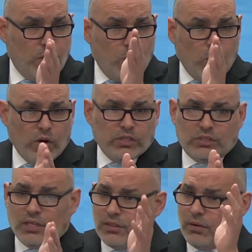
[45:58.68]
The
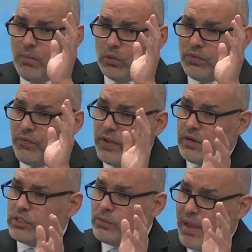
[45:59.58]
worst, the most
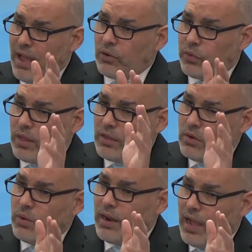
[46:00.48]
fierce battle
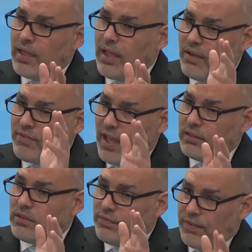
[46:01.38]
that you and I have
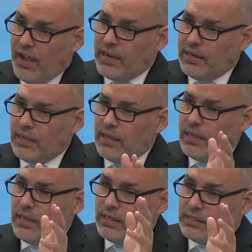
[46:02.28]
had to fight
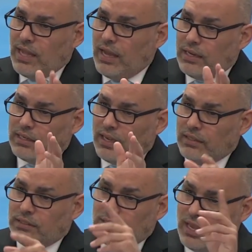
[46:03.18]
is not
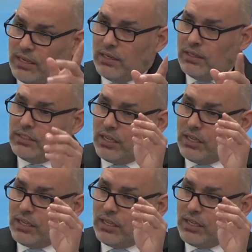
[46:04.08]
against Satan,